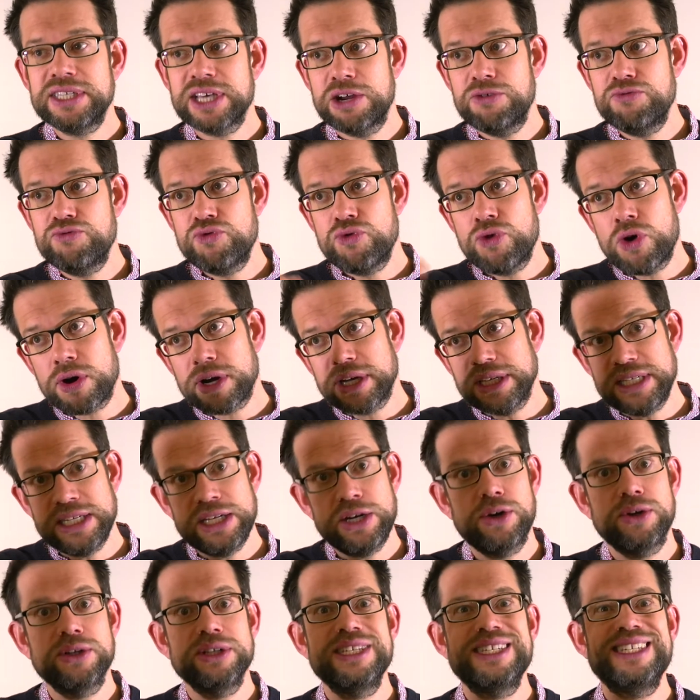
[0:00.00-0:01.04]
I rocketed
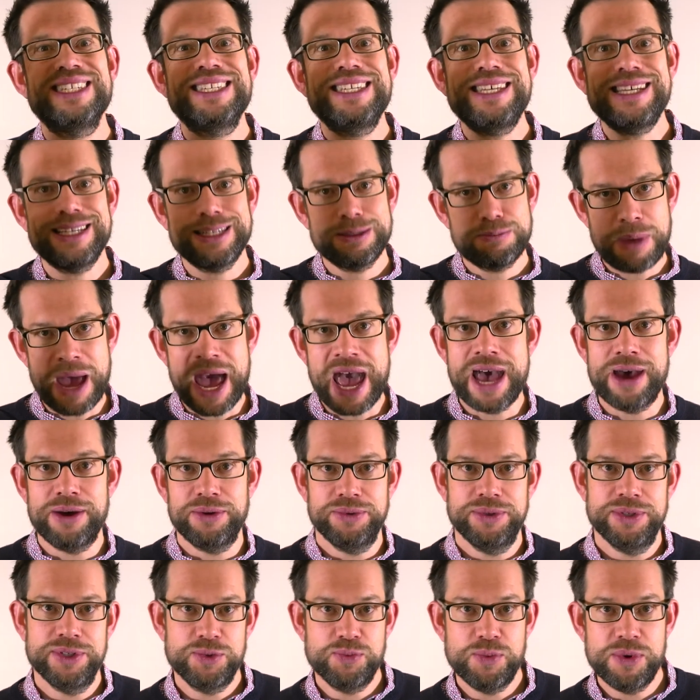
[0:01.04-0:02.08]
on 6
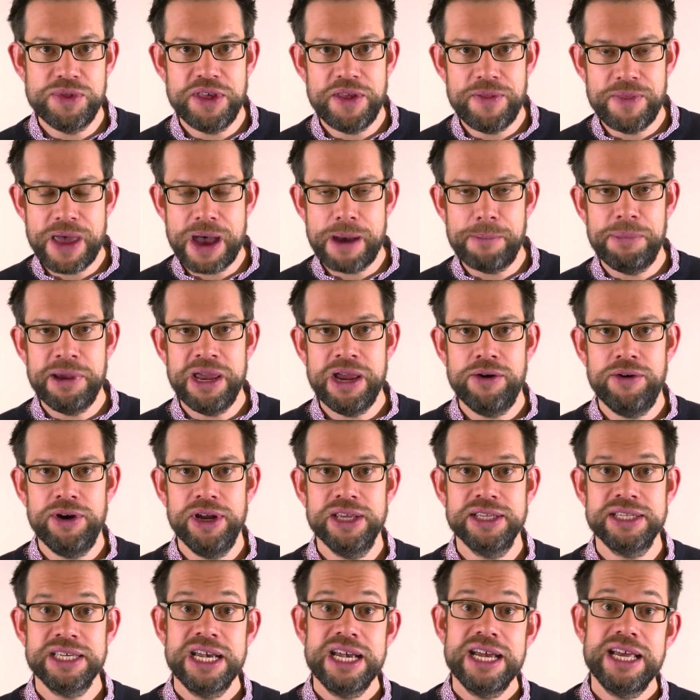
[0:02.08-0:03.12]
pounds within that
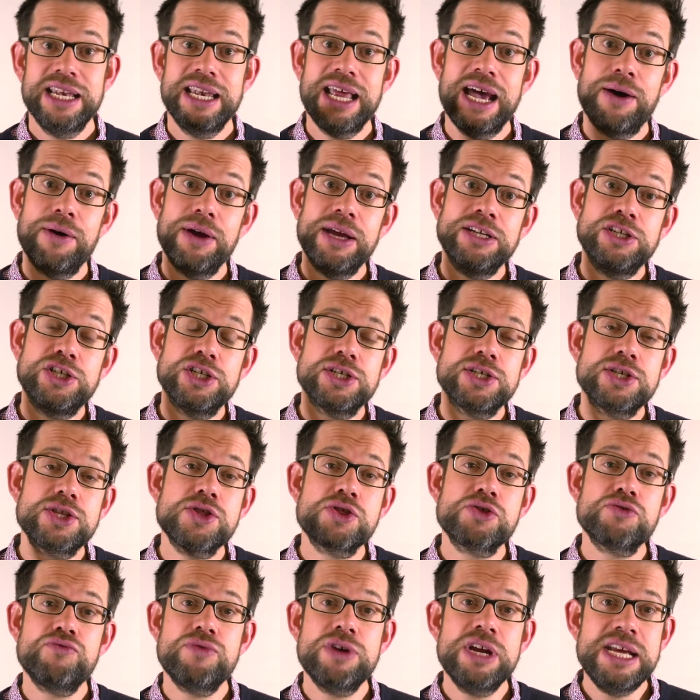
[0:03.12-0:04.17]
period. Now, in just
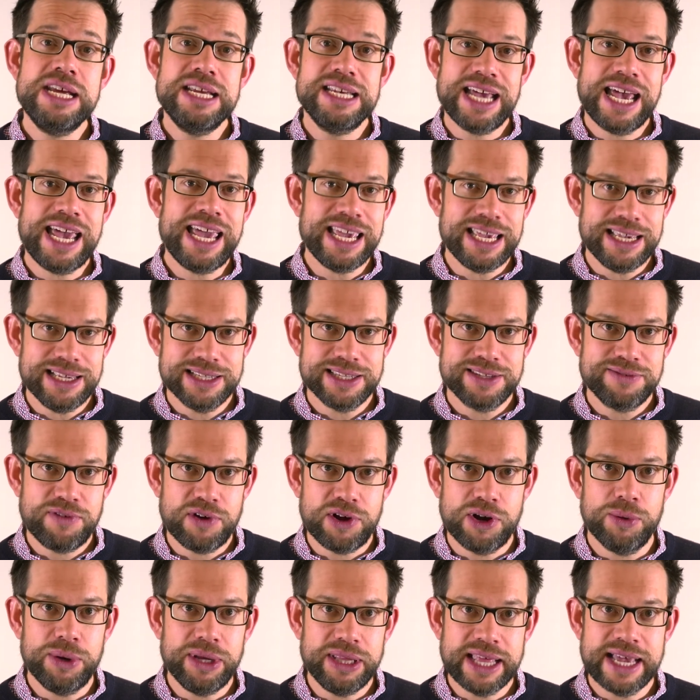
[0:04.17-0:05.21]
3 days
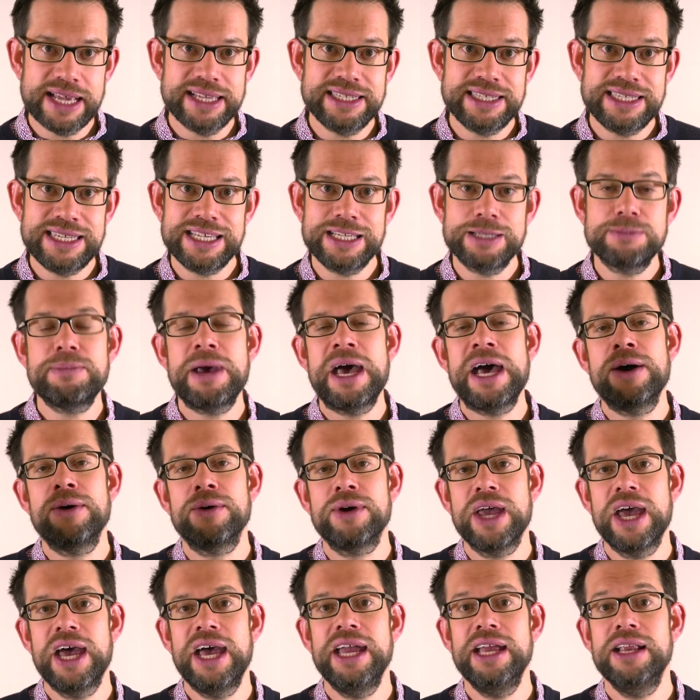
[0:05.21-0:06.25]
following that 6 pound
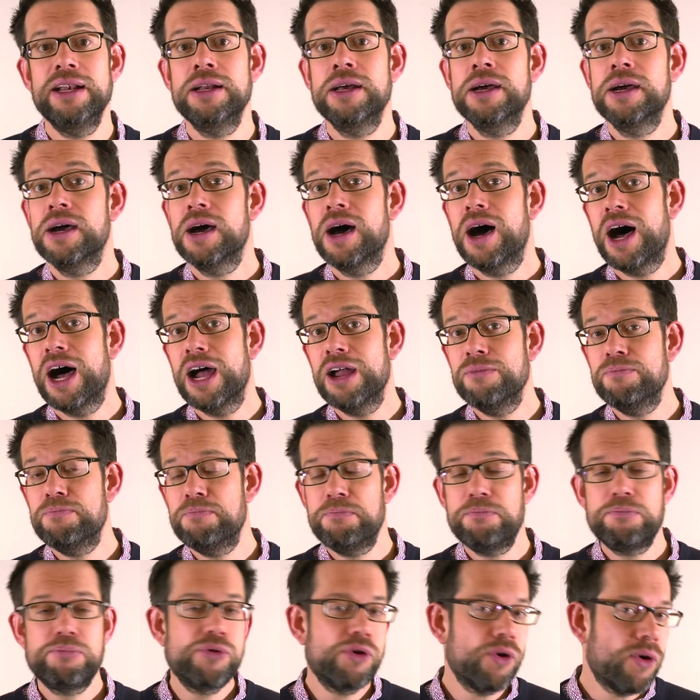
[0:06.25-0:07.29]
gain, I
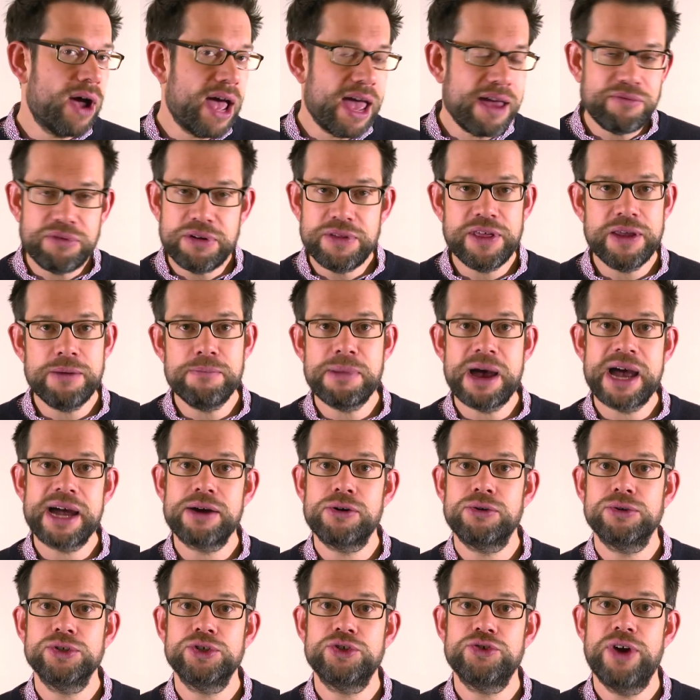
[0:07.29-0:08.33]
brought everything back
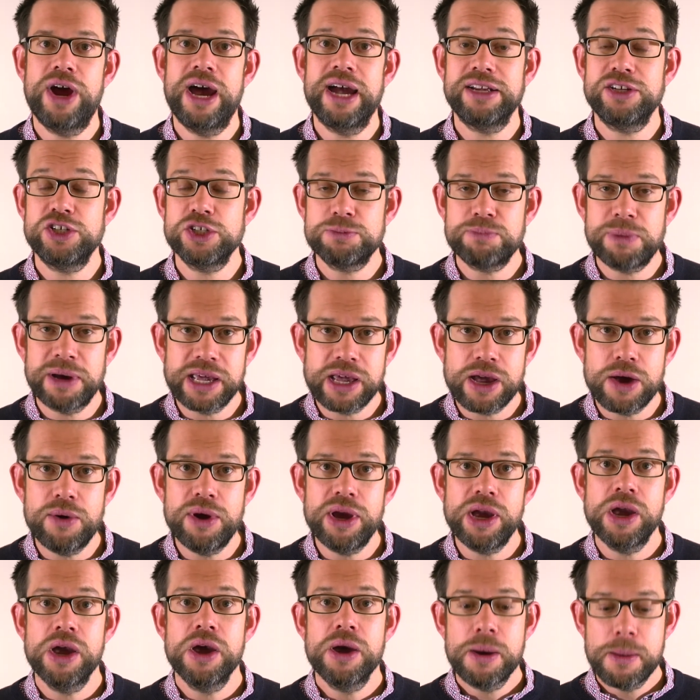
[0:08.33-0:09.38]
on track just by
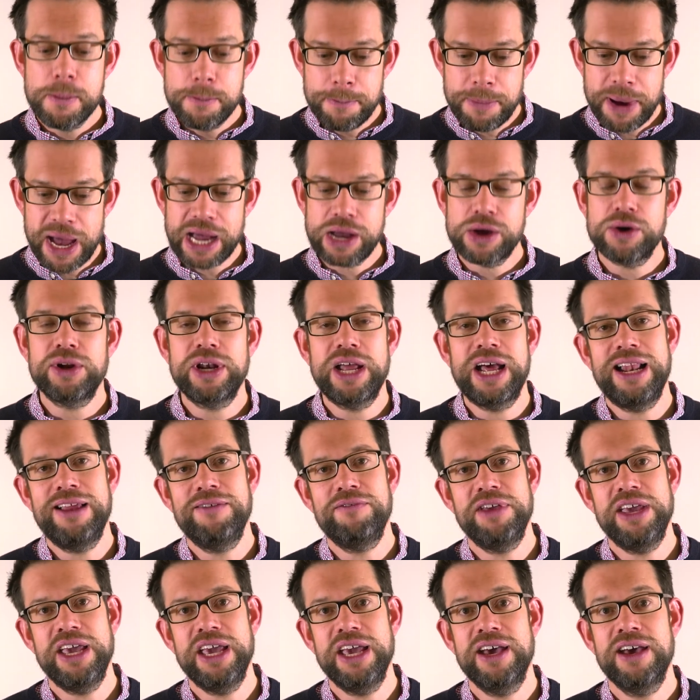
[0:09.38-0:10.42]
going back on
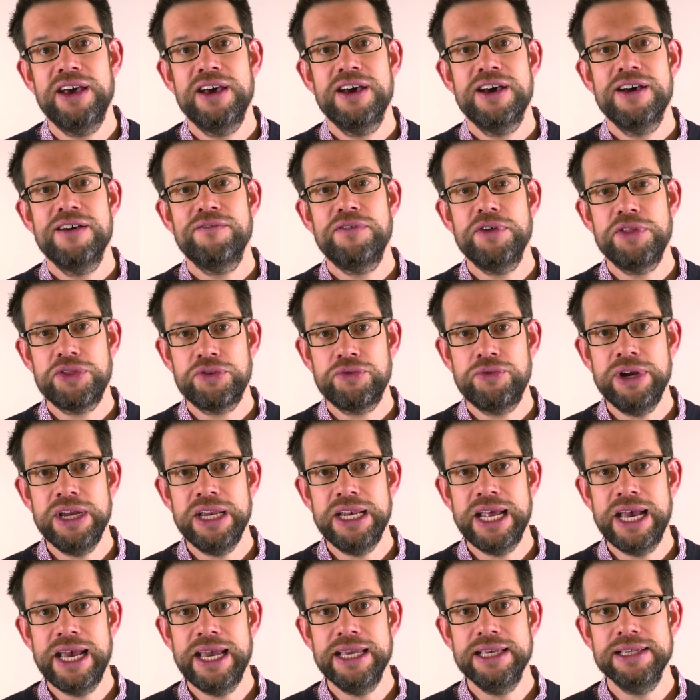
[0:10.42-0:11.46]
Alevere for 3
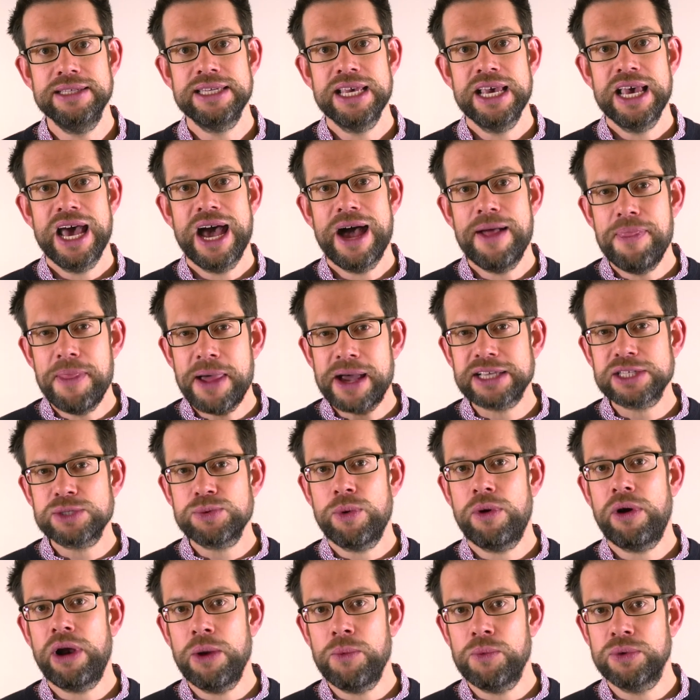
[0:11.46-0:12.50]
days. And that's
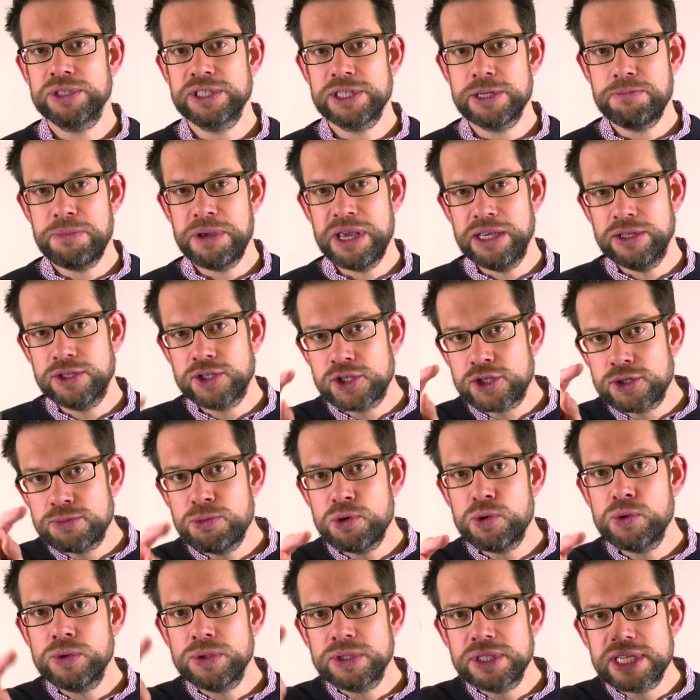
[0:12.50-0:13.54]
where I want to be.
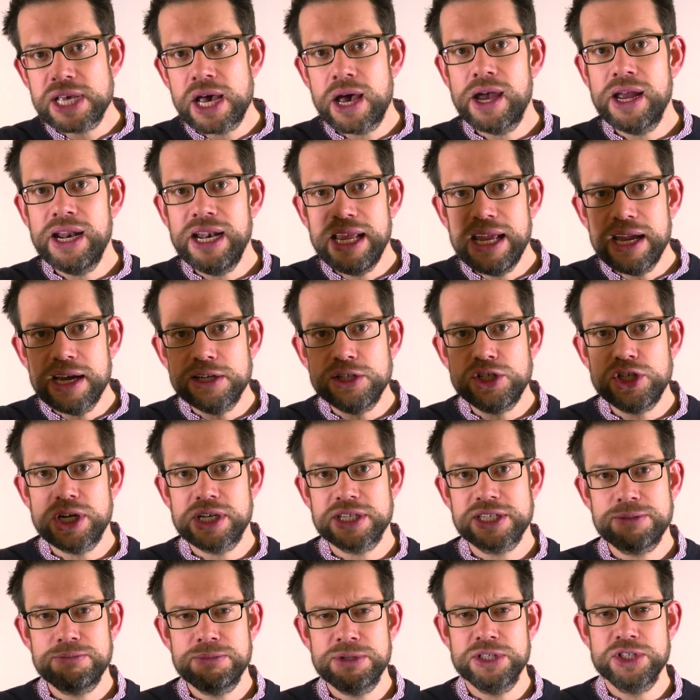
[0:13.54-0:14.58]
Small, tiny
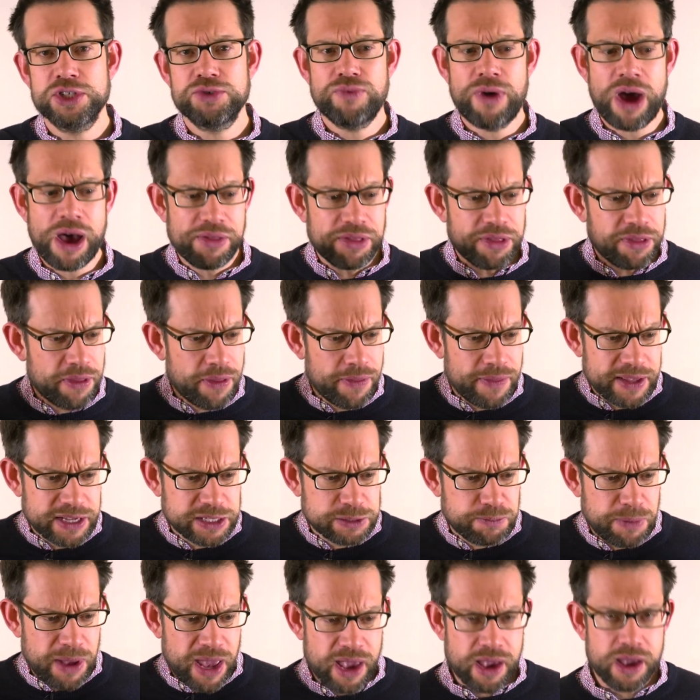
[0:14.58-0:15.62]
adjustments rather than this
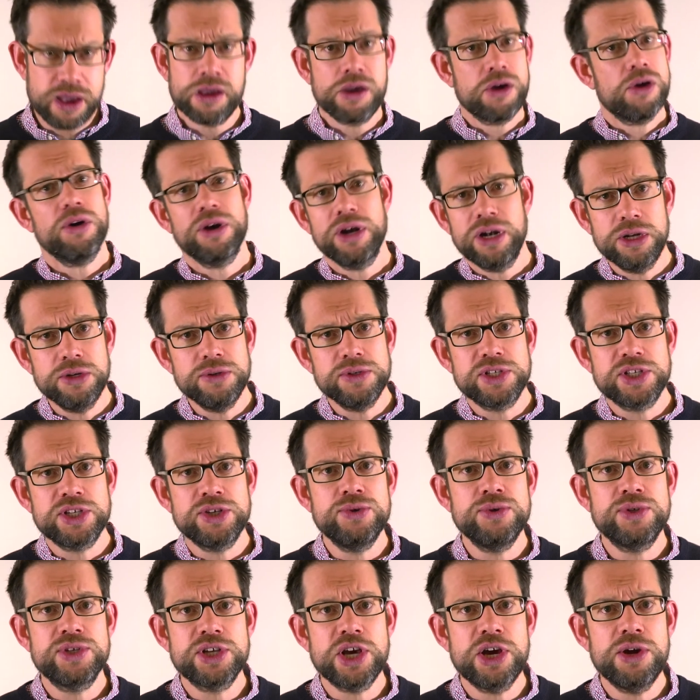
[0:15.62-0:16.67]
big, gotta lose
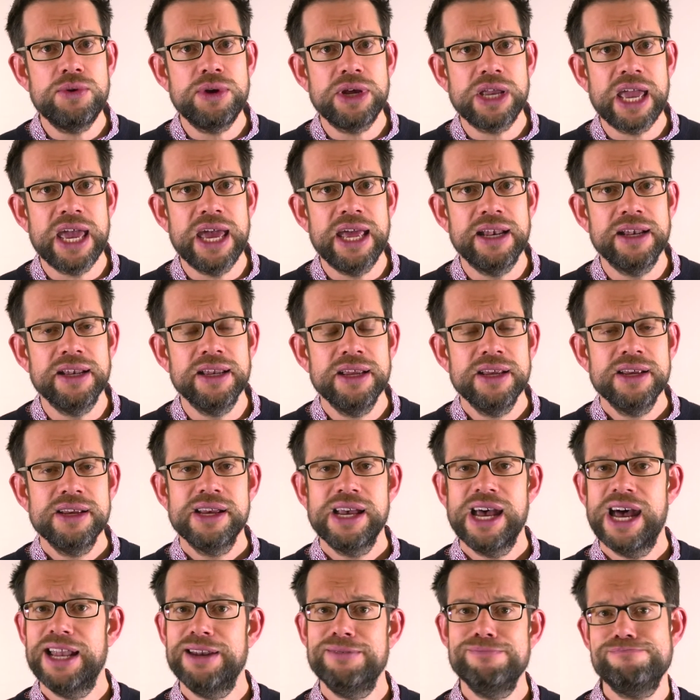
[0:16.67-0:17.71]
2 stone again
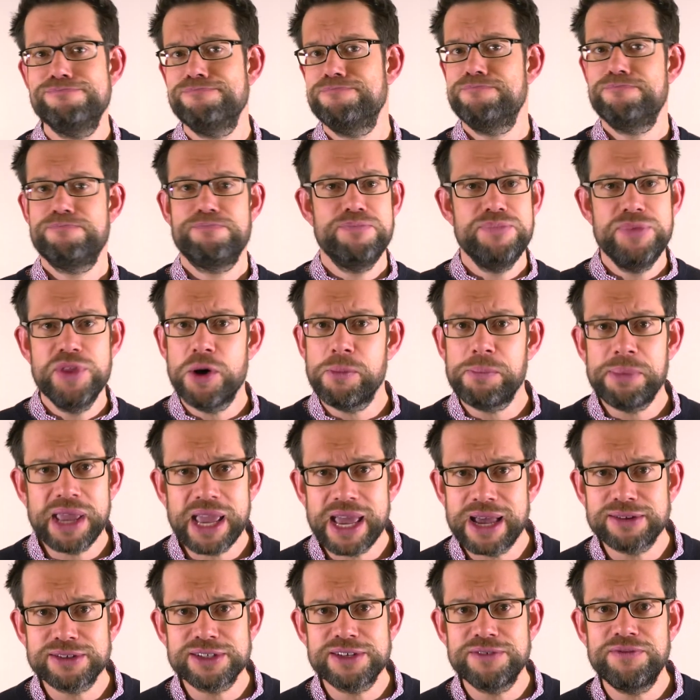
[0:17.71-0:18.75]
and not being
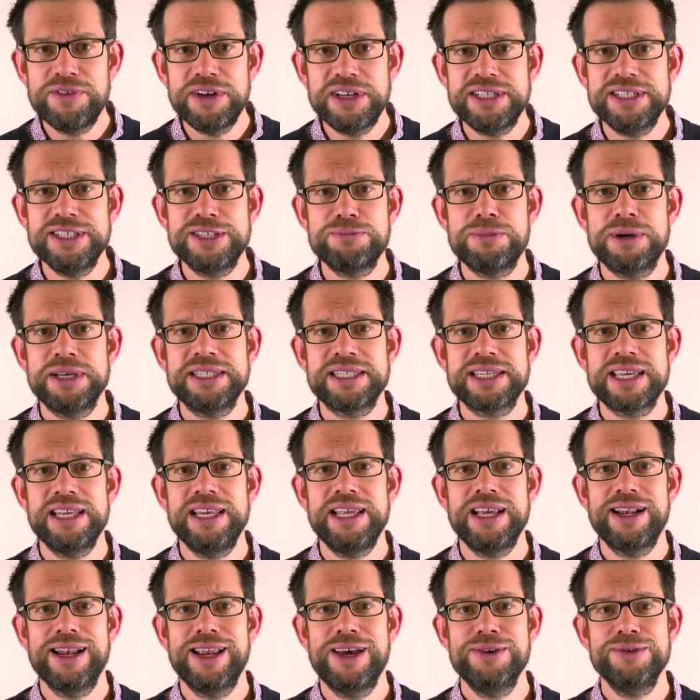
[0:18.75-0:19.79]
able to fit into my
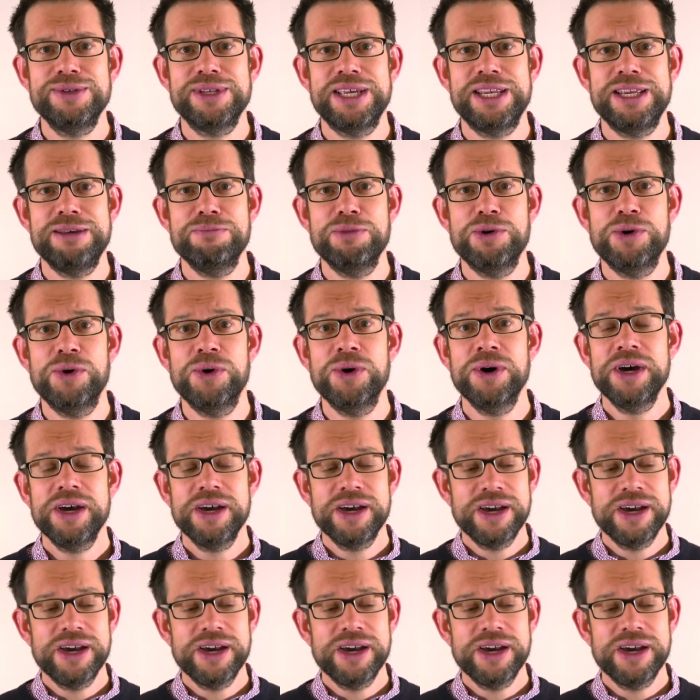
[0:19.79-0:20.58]
skinny clothes anymore.